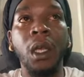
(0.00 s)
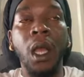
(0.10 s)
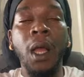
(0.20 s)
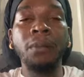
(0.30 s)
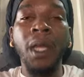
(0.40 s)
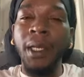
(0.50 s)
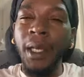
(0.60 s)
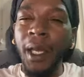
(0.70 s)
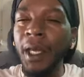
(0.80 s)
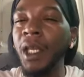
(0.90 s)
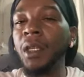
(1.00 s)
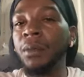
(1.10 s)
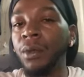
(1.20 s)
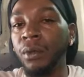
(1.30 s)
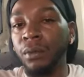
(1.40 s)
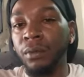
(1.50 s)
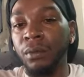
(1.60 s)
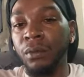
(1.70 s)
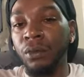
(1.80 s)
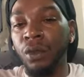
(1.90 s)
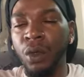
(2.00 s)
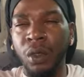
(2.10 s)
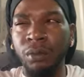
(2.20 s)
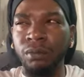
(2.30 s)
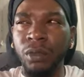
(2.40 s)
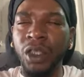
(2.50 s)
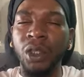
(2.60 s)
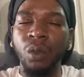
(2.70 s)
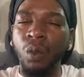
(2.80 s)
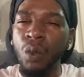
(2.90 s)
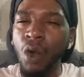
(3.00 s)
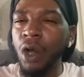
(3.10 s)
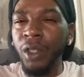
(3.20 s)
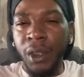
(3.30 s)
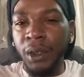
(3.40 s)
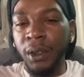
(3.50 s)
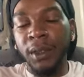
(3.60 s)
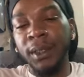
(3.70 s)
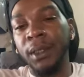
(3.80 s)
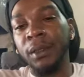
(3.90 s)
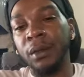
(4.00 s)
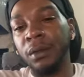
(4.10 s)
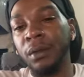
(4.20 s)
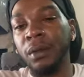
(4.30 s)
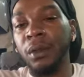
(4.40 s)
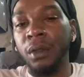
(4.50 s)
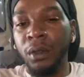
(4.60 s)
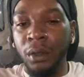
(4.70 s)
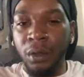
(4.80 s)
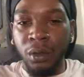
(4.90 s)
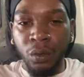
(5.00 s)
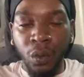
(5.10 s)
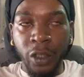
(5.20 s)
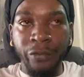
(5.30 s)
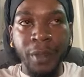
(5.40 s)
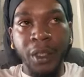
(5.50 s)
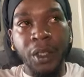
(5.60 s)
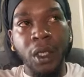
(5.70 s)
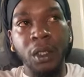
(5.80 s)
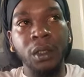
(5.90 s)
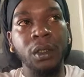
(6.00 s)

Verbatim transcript: I'm not able or just wanted to see one of my daughters.